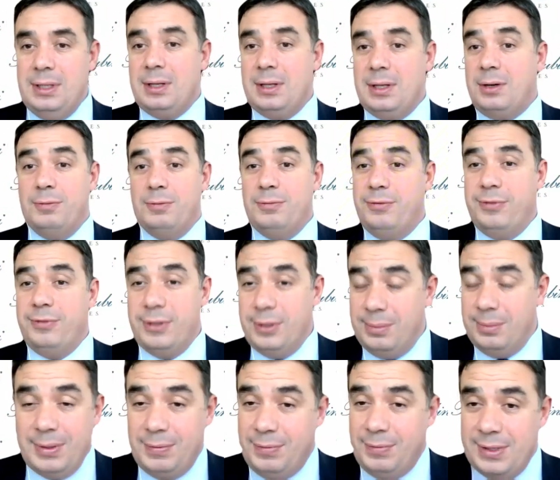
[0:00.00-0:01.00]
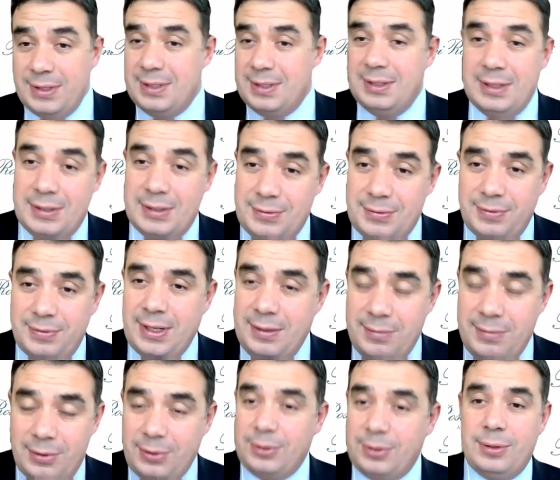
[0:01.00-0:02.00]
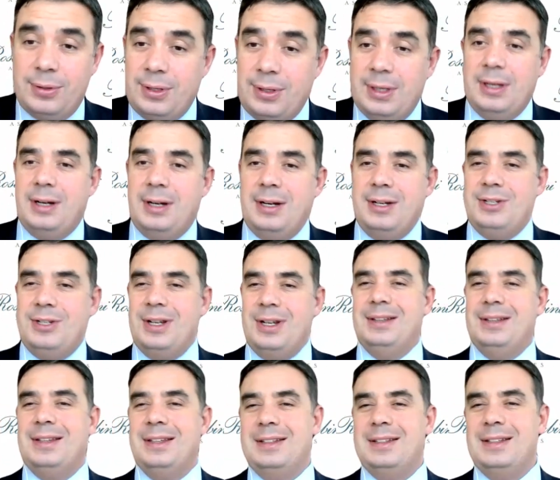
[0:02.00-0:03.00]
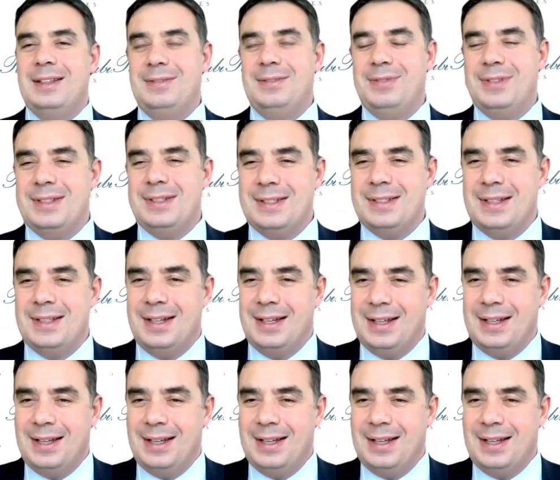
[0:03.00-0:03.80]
either confirmed if it's in his favor or rejected if it's